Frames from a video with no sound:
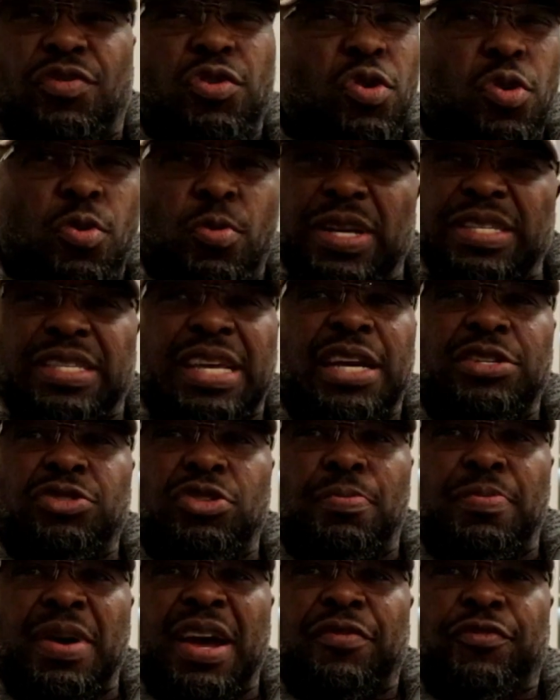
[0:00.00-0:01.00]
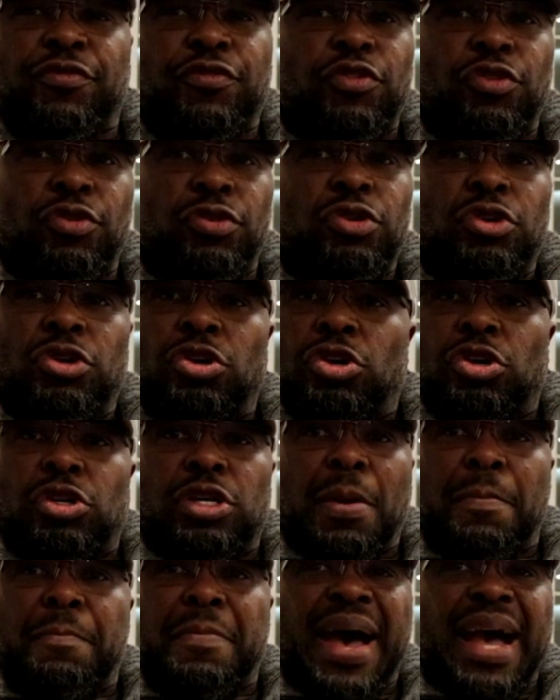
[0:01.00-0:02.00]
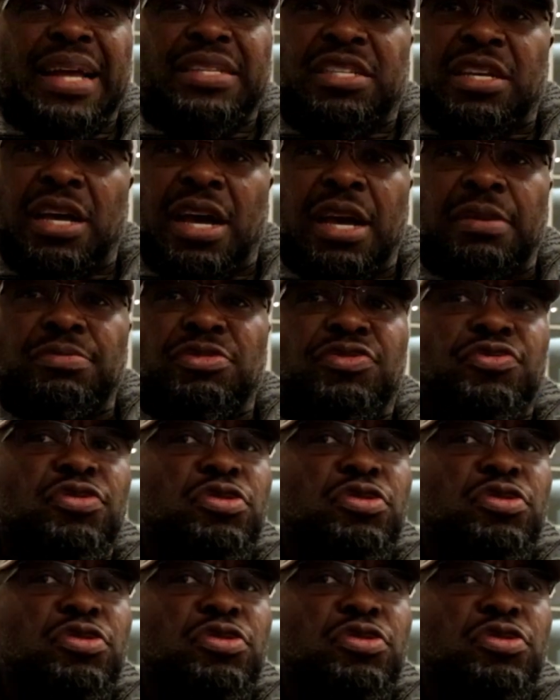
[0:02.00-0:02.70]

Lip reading: always had your back through the bad times,